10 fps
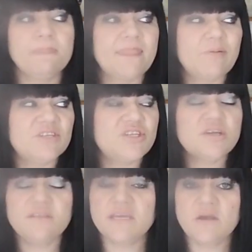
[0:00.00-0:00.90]
There was
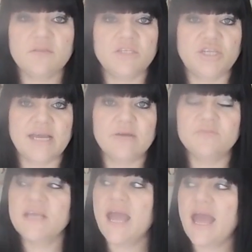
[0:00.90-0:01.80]
nothing on the
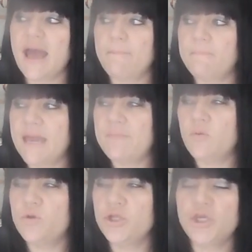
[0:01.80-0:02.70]
shelves, and people
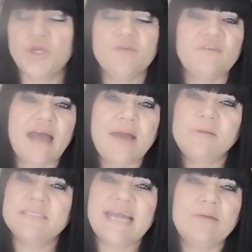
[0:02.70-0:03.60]
would queue for
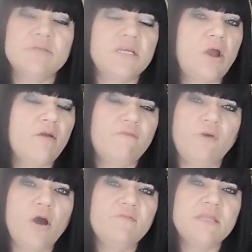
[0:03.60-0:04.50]
hours and hours at like
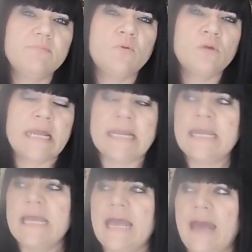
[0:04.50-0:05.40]
5 in the morning,
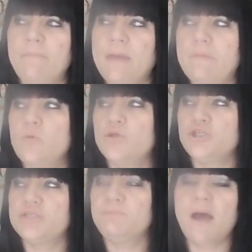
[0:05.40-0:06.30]
and people would
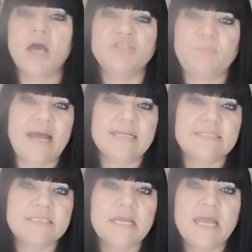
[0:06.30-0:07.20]
just barge past.